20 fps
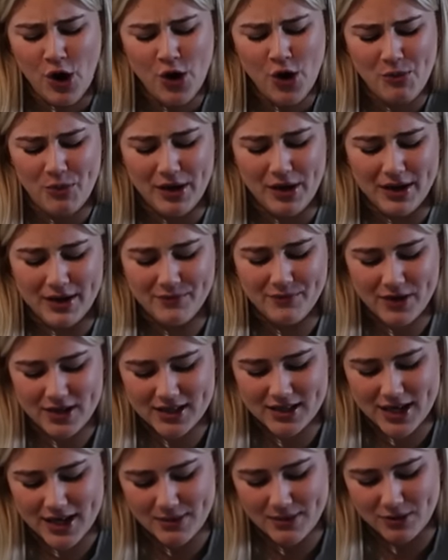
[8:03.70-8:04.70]
open.
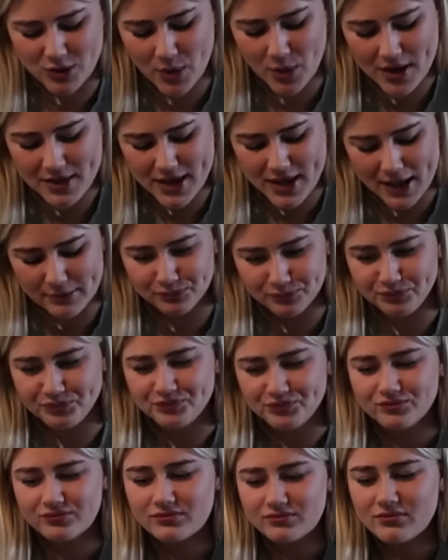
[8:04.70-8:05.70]
Extend in between then
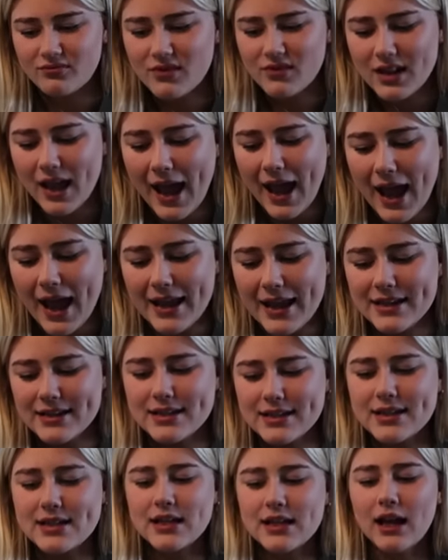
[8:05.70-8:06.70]

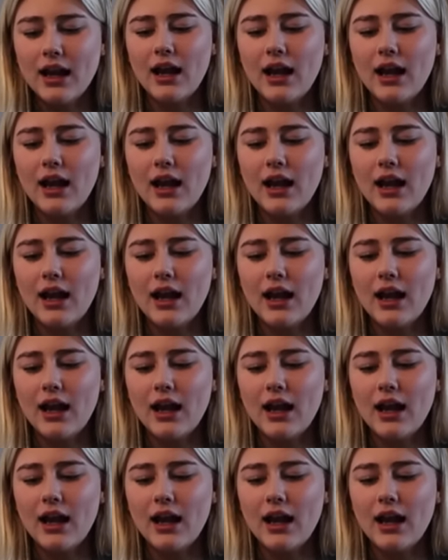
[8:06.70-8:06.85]
and